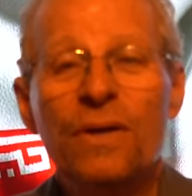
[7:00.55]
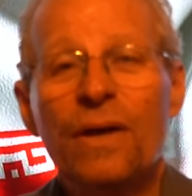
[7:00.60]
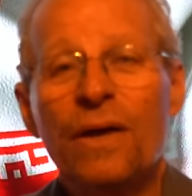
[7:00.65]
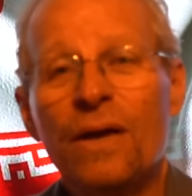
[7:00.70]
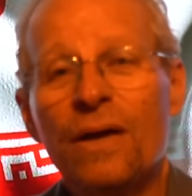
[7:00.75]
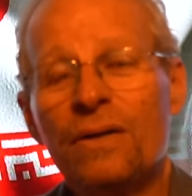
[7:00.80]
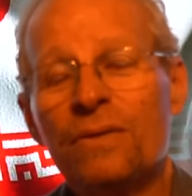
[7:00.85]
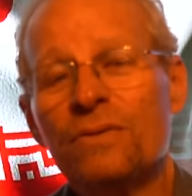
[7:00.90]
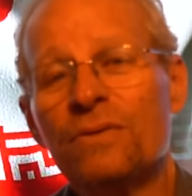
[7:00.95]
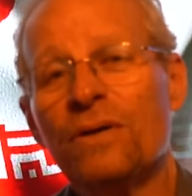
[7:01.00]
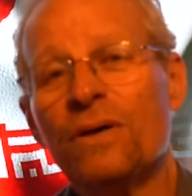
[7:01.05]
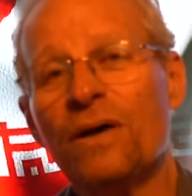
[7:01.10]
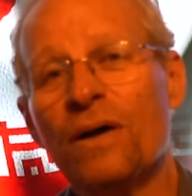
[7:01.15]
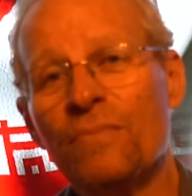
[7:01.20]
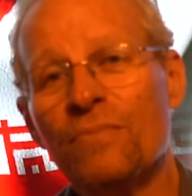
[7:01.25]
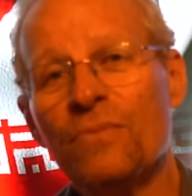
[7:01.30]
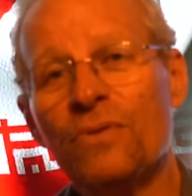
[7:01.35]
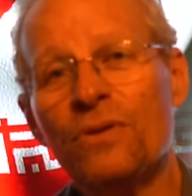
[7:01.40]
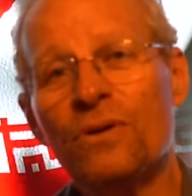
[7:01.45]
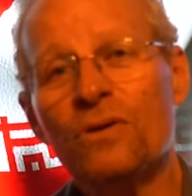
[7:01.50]
and
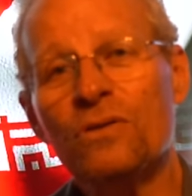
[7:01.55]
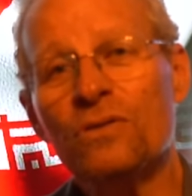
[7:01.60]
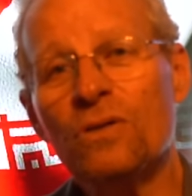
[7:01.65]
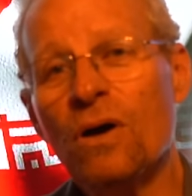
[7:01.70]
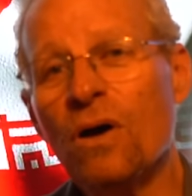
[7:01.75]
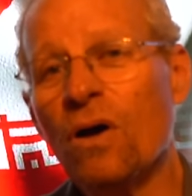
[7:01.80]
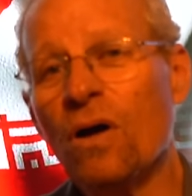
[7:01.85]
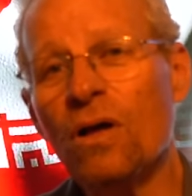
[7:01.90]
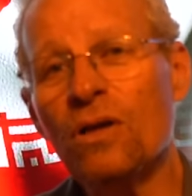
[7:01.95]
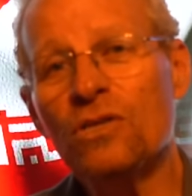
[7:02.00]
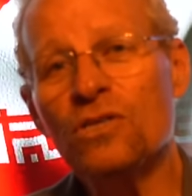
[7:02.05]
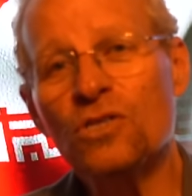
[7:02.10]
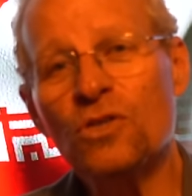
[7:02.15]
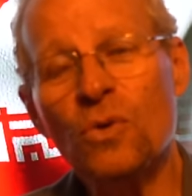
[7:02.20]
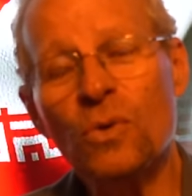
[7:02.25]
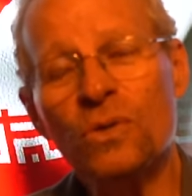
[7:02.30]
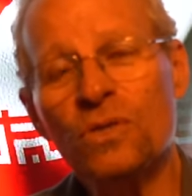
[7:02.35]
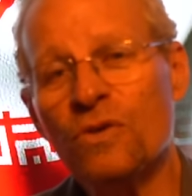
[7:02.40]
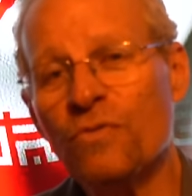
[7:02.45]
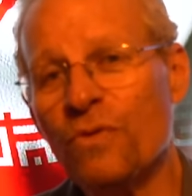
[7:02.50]
um, there's all
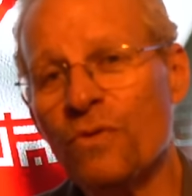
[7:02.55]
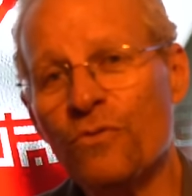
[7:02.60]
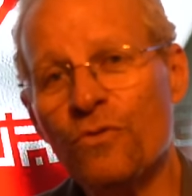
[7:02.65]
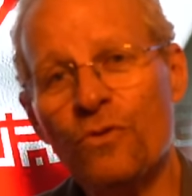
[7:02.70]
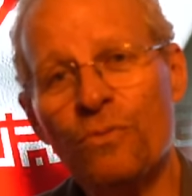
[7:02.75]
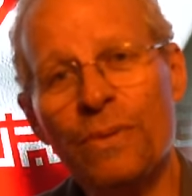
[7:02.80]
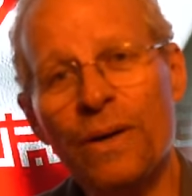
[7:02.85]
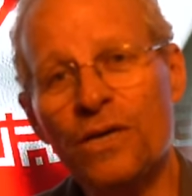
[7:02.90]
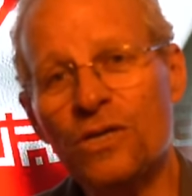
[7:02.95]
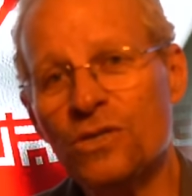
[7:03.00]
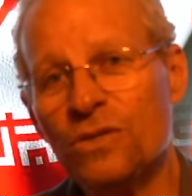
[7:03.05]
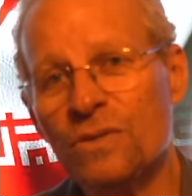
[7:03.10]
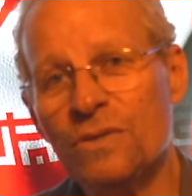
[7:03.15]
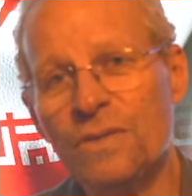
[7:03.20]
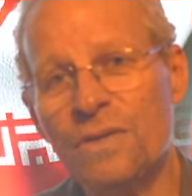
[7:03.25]
sorts of information